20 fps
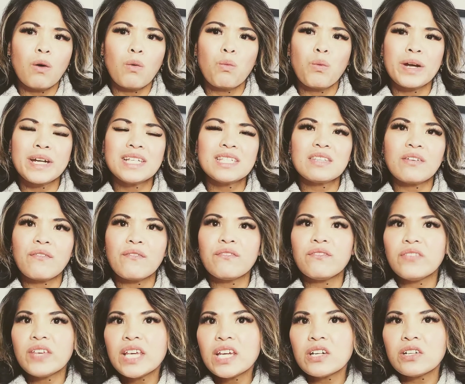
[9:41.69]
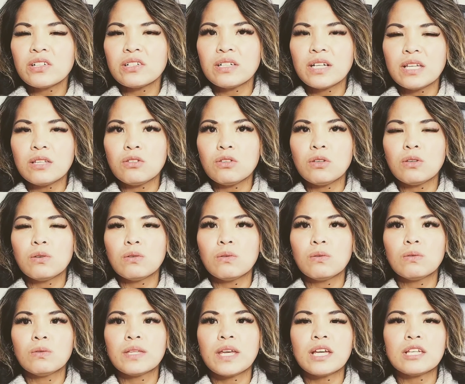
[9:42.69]
What is the fear in
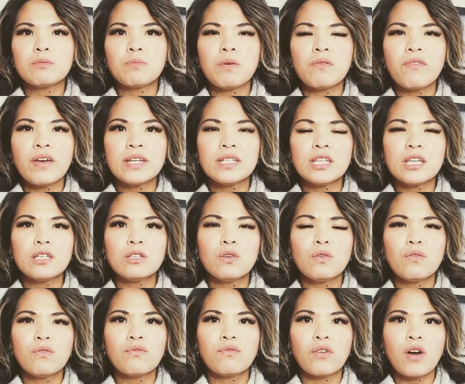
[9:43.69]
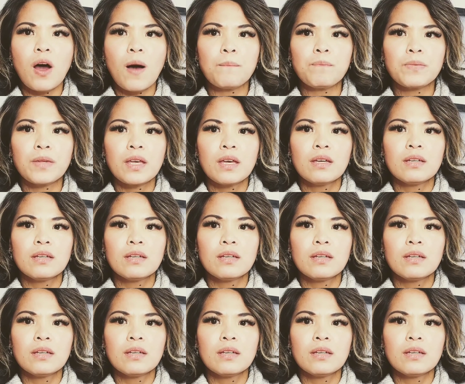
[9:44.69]
you that is preventing you from